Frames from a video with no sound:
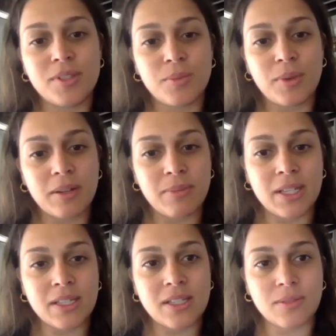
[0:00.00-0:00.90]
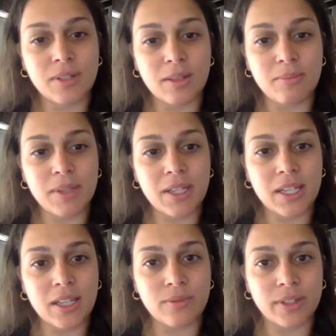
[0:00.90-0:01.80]
what it means to really be
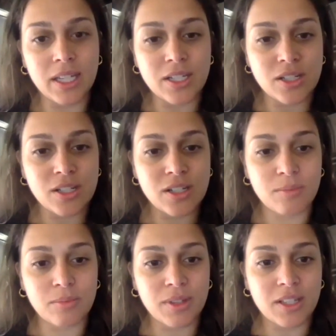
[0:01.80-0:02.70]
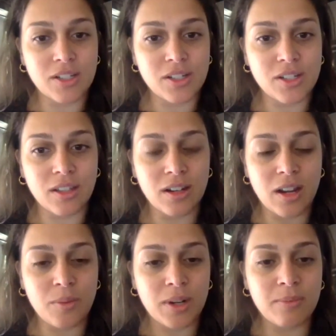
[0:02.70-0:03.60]
in relationship with each other
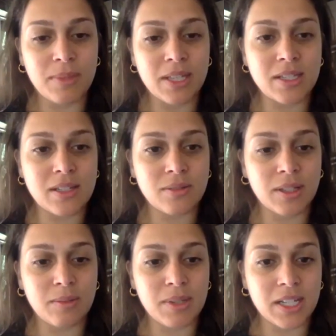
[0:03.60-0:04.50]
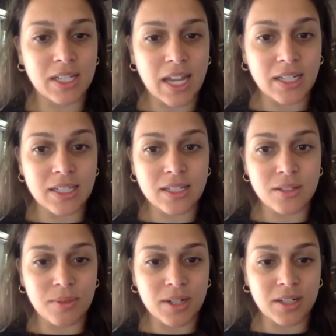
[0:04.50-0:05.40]
and what it means to really be connected
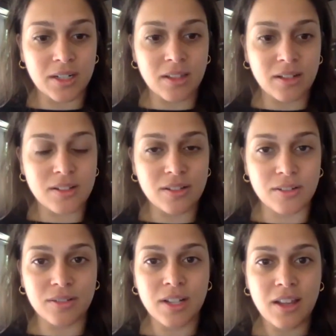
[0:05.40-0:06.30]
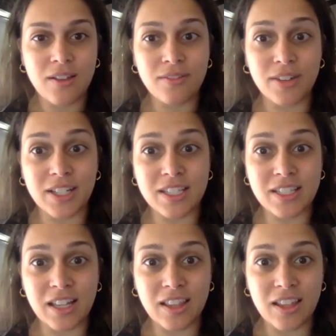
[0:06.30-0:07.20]
to one another. So, Francis,
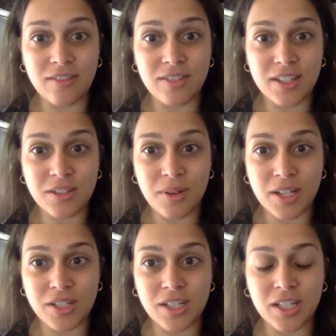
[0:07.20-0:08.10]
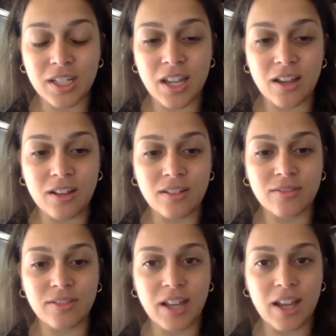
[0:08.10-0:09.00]
I love this question of